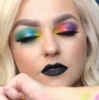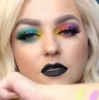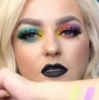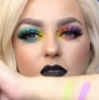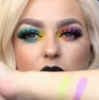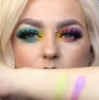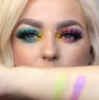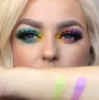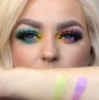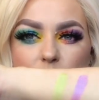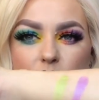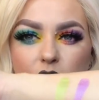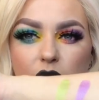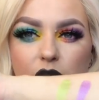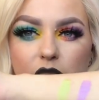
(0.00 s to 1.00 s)
just a little bit
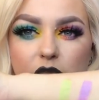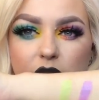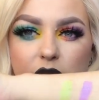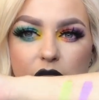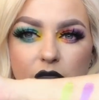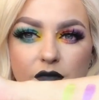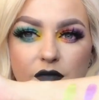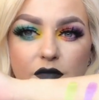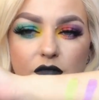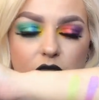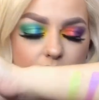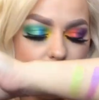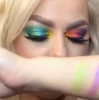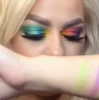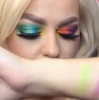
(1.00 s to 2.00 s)
more on there,
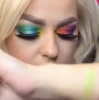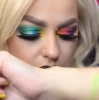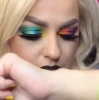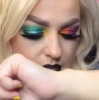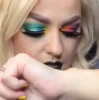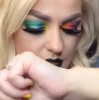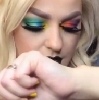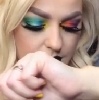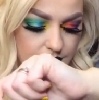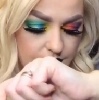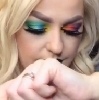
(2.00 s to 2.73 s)
very pretty.